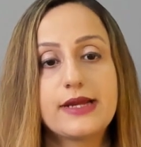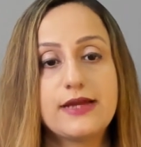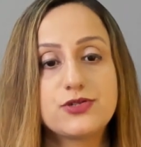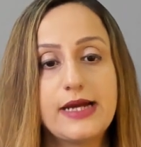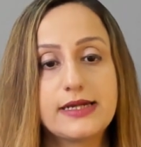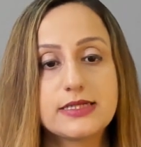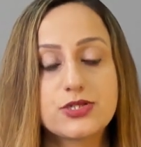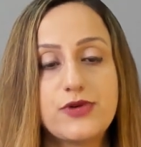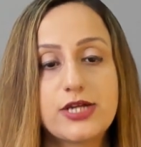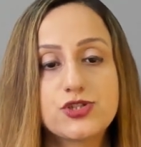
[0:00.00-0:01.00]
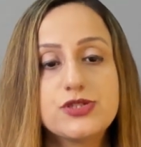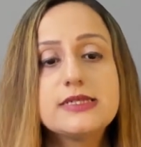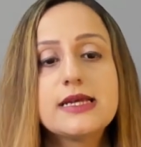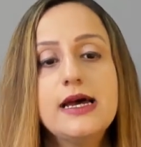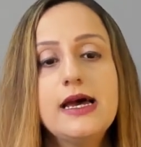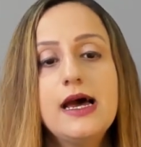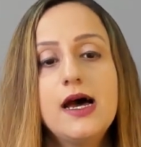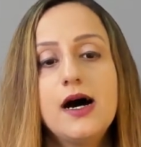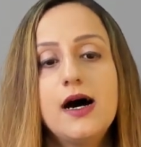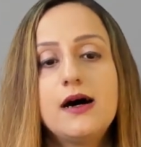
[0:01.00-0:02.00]
cataract extractions.
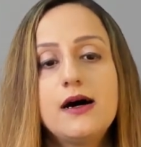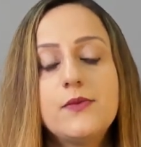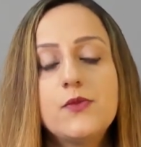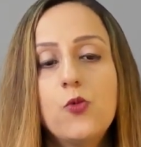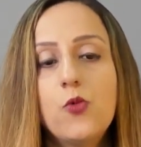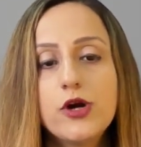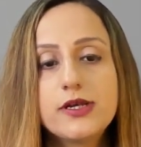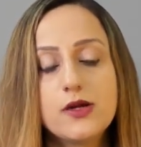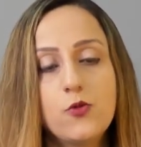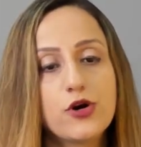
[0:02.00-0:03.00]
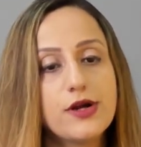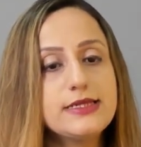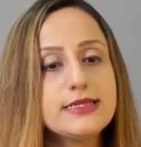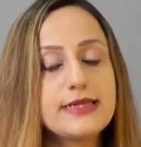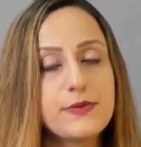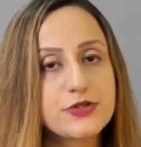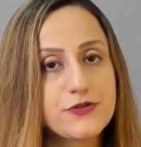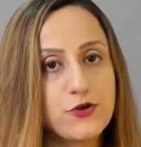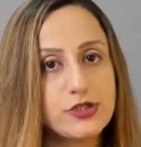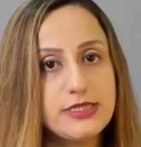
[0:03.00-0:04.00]
Um, what, what are the steps
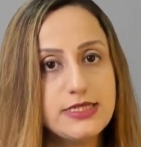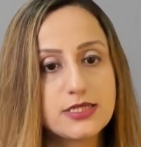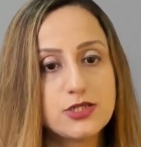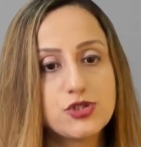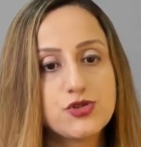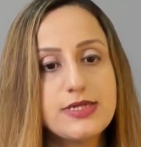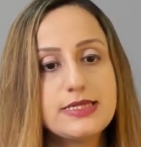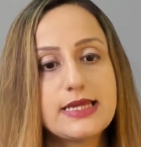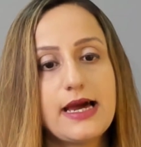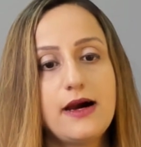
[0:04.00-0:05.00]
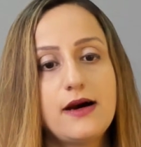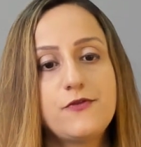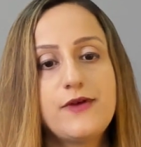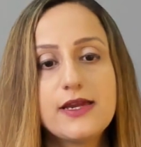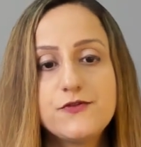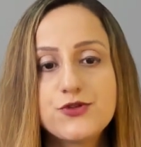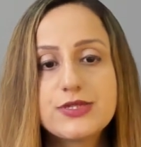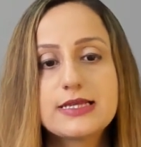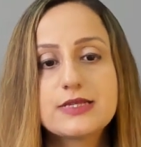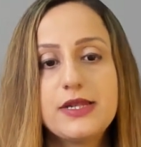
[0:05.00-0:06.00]
for these surgeries? Uh, 5 to
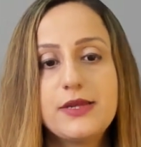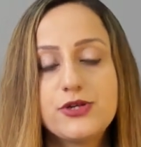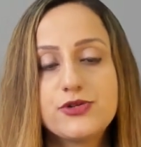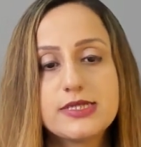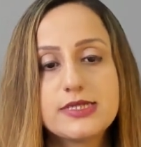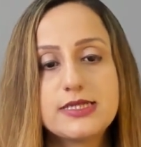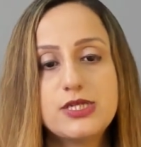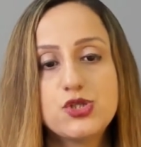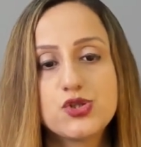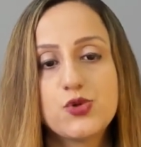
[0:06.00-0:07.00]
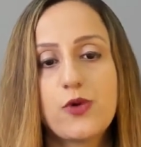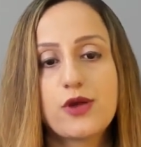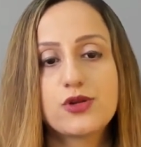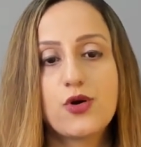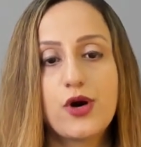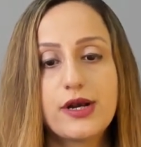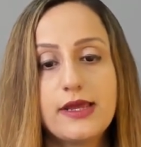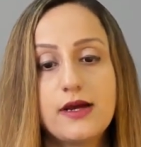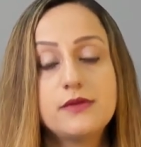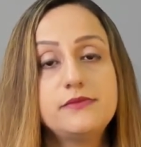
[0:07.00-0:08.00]
6 millimeters incision where the
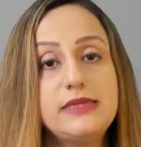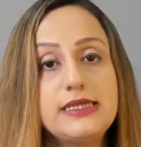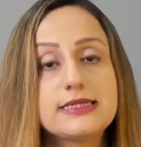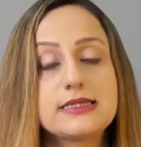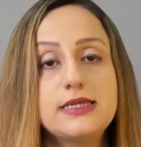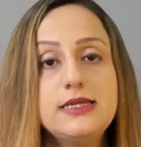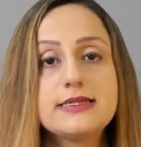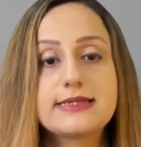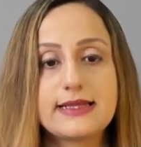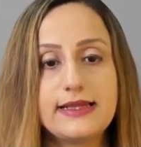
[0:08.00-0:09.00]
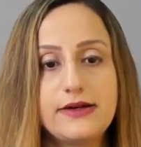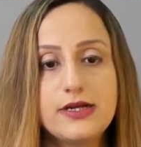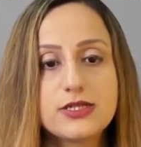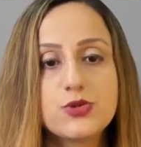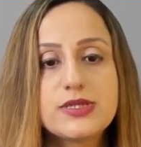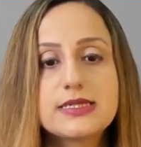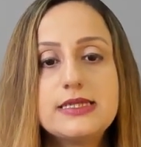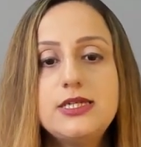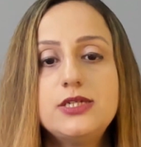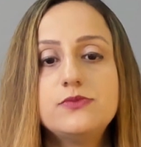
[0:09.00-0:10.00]
cornea meets the sclera. So it's
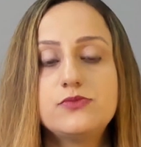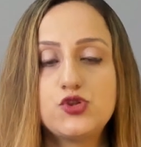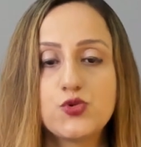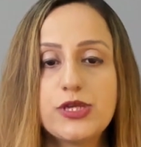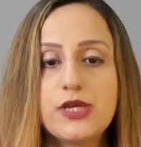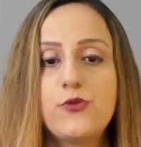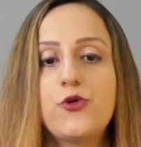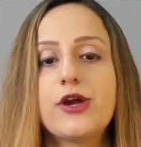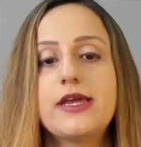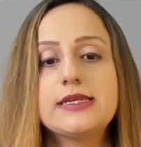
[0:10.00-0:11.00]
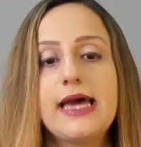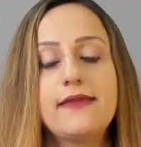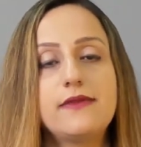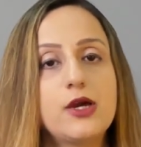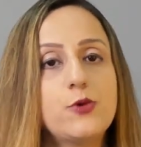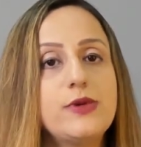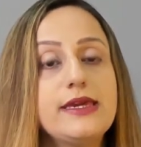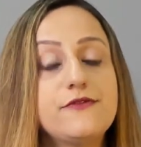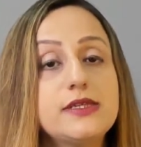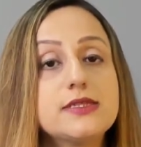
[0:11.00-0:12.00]
the joining point and there we
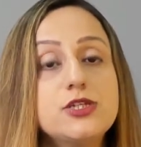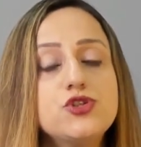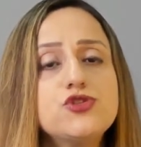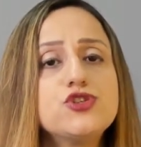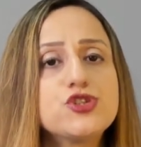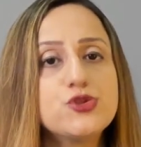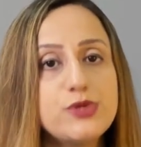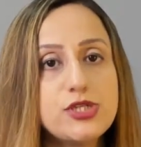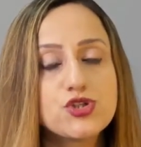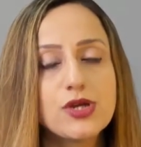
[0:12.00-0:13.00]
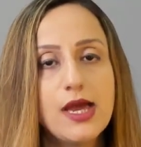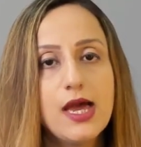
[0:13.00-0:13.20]
give the incision just to reach